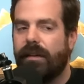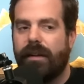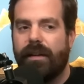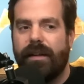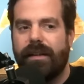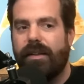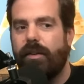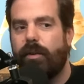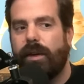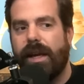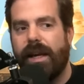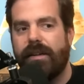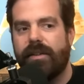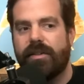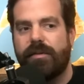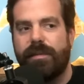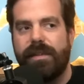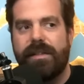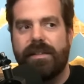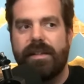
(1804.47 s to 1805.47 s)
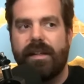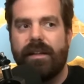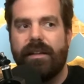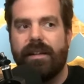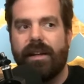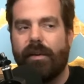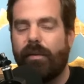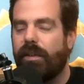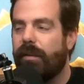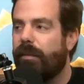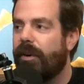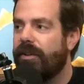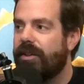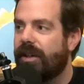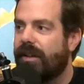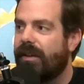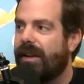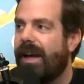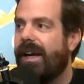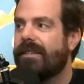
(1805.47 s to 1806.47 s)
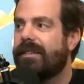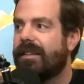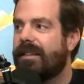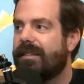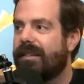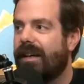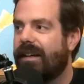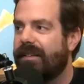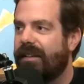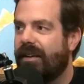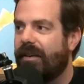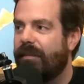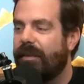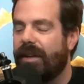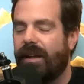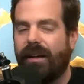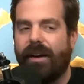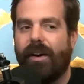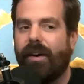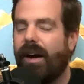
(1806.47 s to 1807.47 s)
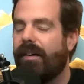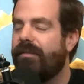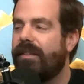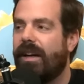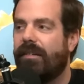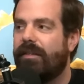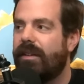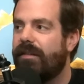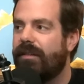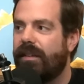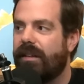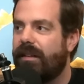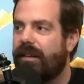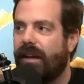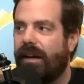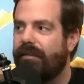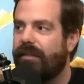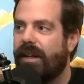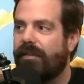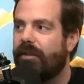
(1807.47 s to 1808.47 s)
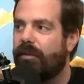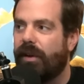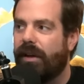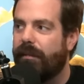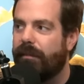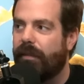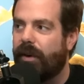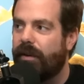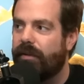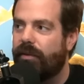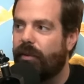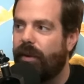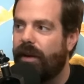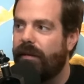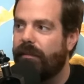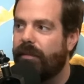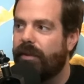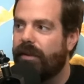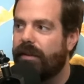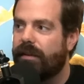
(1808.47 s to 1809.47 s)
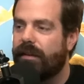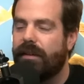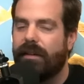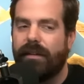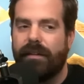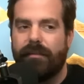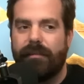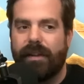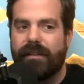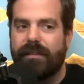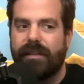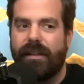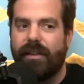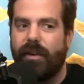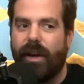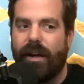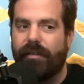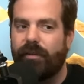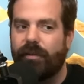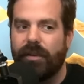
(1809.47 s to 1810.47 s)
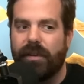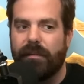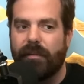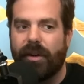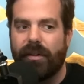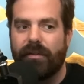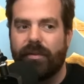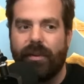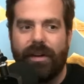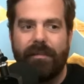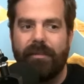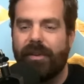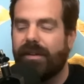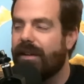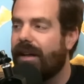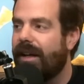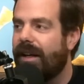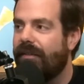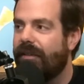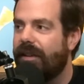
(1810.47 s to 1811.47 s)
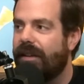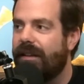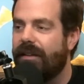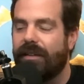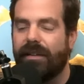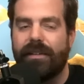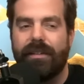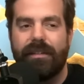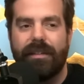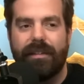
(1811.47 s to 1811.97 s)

Yeah. Like you can't just be sitting there with a bunch of classics on there and be like, oh, I've never read a Mark Twain book. Not saying you have to read a Mark Twain book. I haven't either.